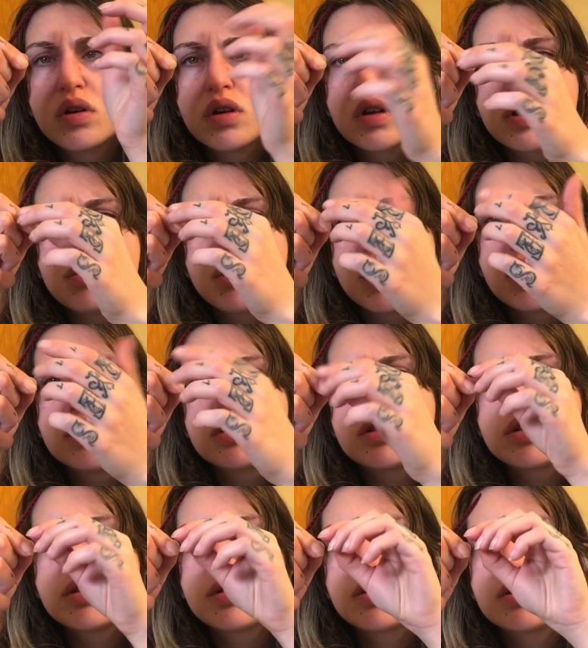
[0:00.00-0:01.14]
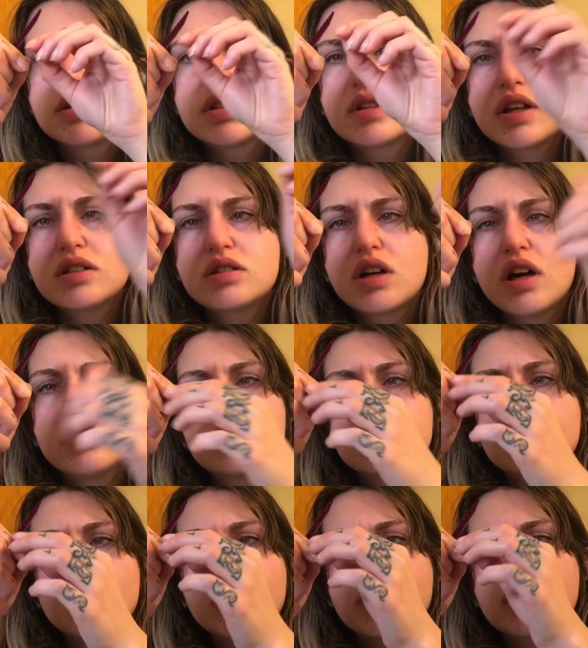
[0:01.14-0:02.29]
Come on, dude. I just
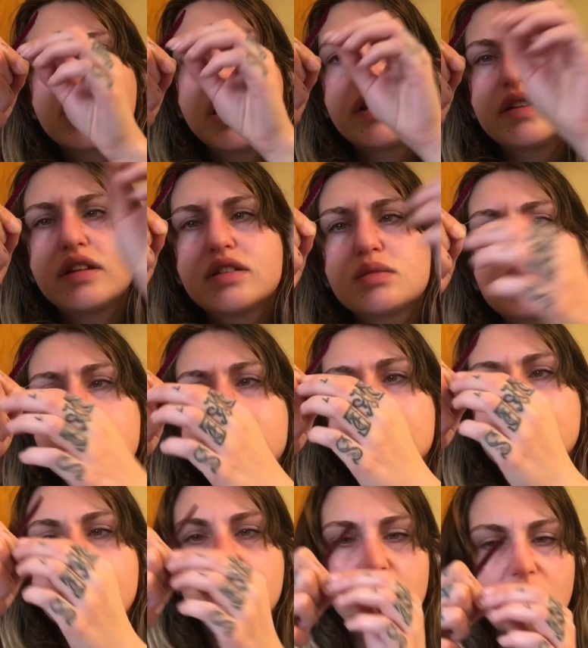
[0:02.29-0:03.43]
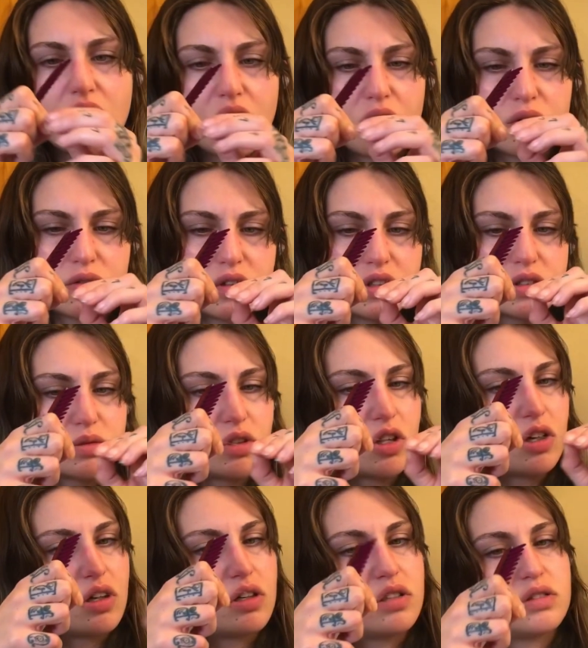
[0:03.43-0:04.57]
want to cut this piece of hair off. It's
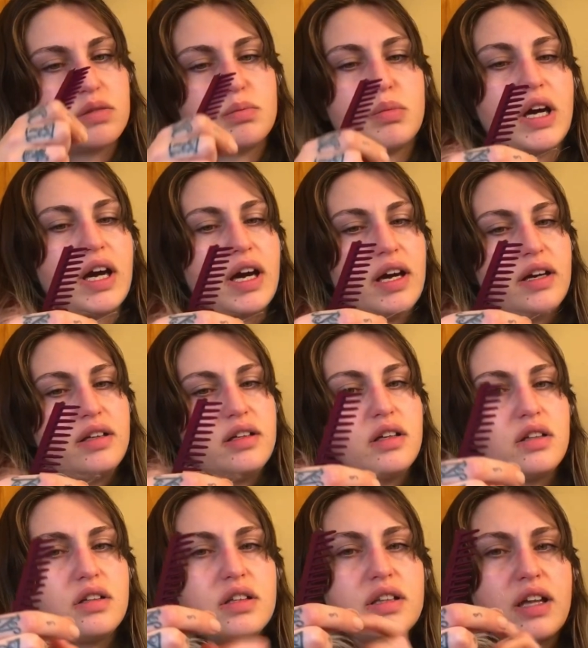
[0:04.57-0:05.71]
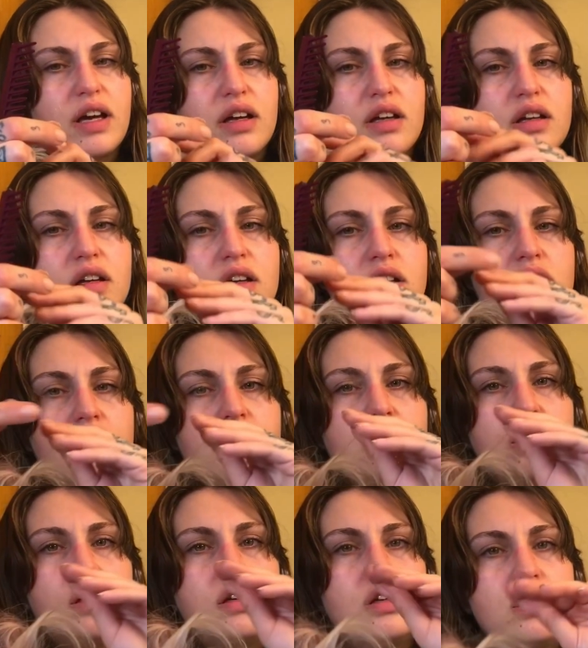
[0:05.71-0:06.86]
not as bad. Look at that.
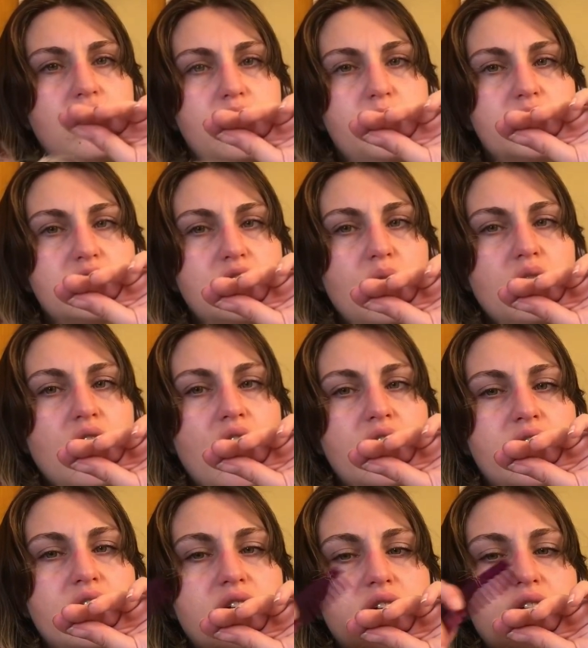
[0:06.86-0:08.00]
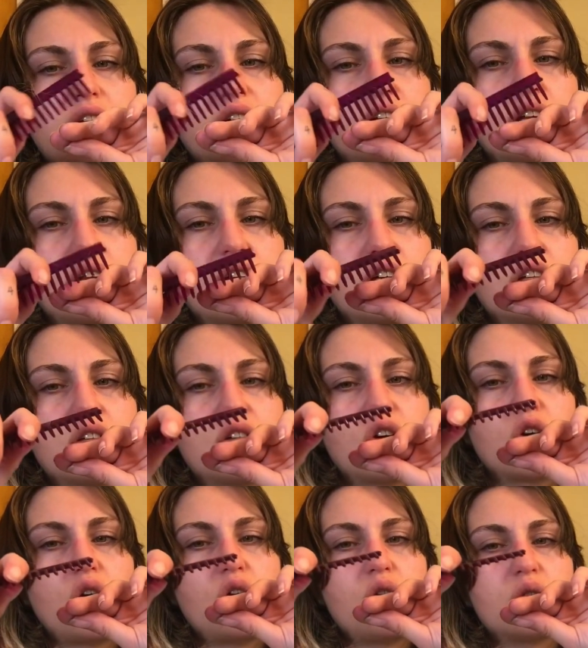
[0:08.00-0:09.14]
It was so knotted that it like
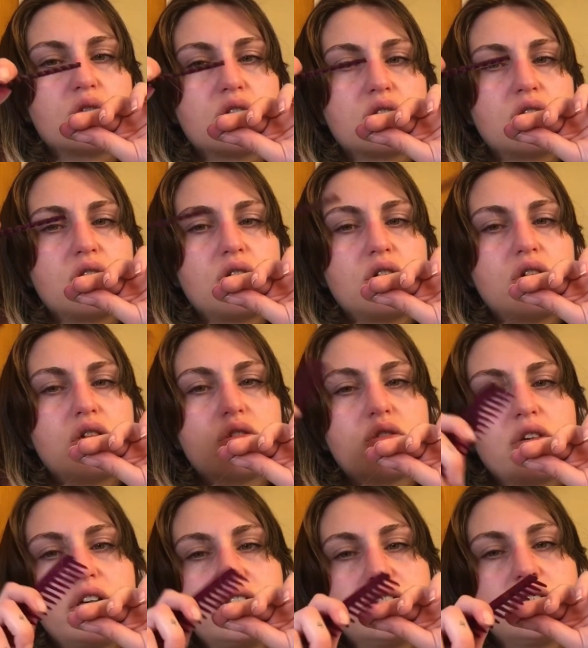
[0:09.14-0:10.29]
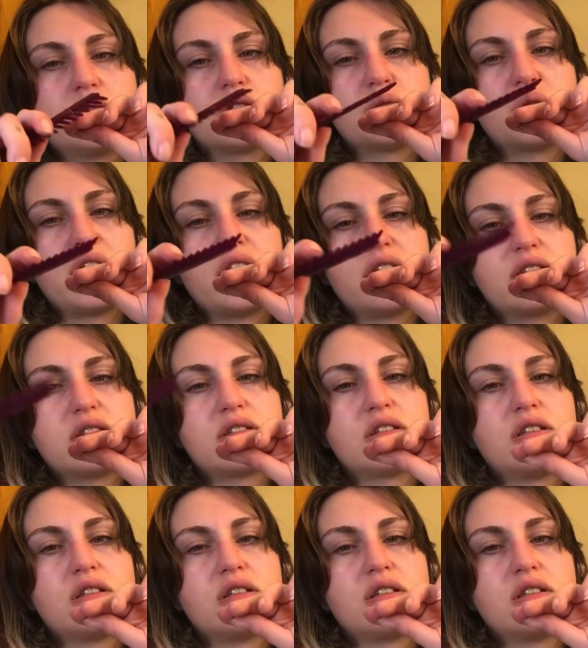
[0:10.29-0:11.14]
curled crazy which ways.